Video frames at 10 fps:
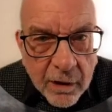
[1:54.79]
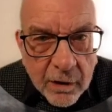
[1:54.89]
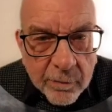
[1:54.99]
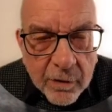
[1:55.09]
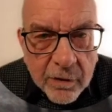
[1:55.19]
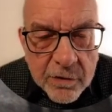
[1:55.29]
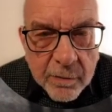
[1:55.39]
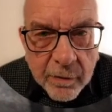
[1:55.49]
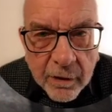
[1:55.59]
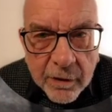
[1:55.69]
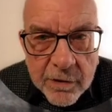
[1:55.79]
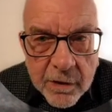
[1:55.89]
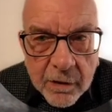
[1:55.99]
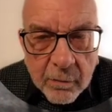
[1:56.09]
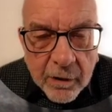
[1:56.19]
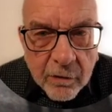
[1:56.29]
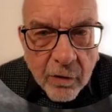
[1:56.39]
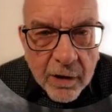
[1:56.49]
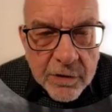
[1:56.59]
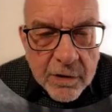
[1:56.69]
mainly because the buildings didn't
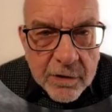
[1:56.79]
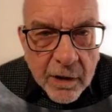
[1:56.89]
meet rising